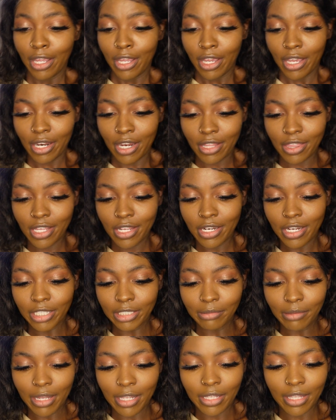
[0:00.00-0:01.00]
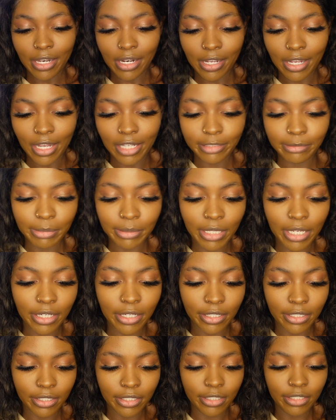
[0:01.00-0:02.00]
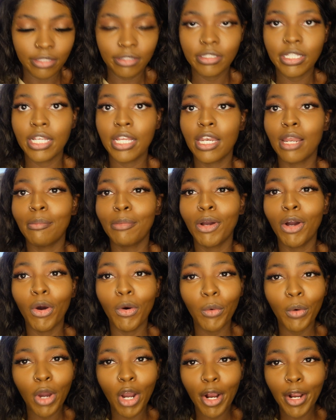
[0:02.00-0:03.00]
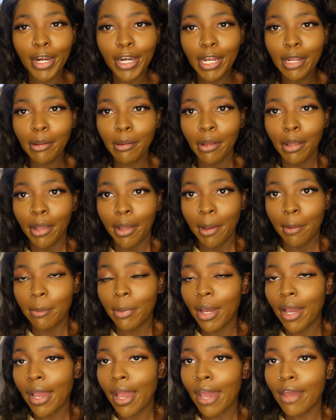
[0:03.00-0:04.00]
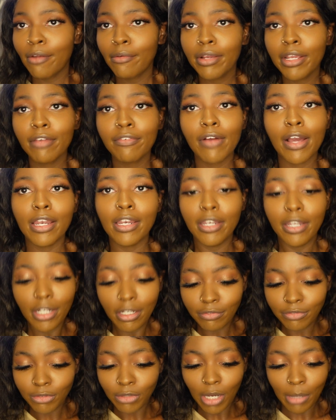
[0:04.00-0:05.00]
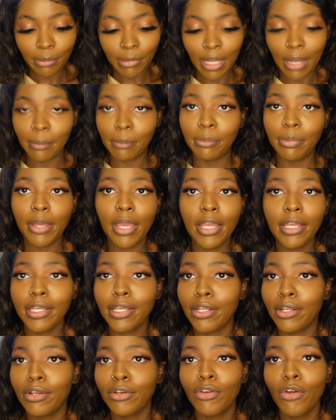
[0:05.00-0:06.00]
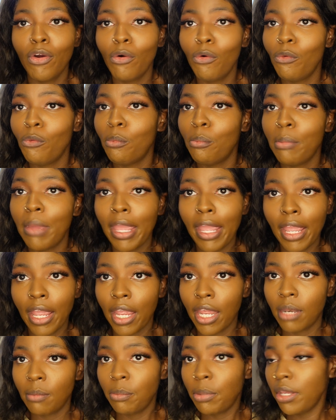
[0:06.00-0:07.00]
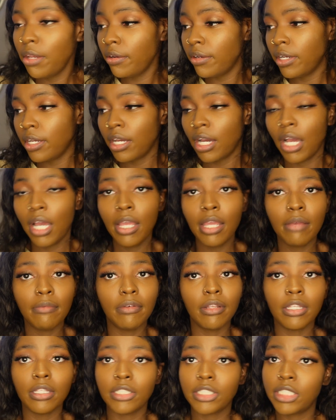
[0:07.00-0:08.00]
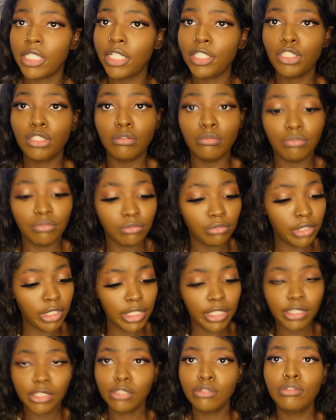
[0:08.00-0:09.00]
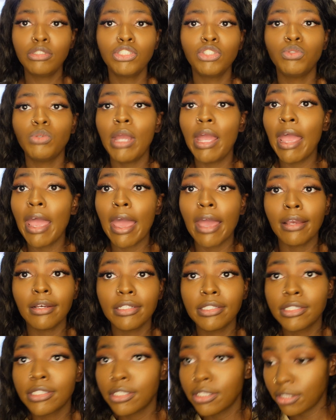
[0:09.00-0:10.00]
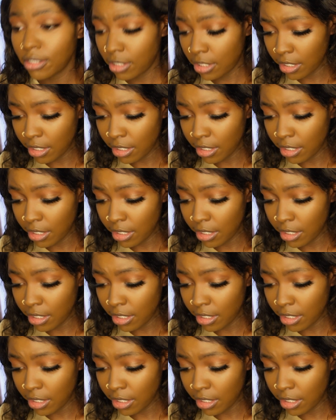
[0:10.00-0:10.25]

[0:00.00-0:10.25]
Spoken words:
And I think that's why a lot of guys be like thinking I'm cold-hearted. But I don't care if I love you. I'm not begging no man, period. I will set you free as soon as you ask.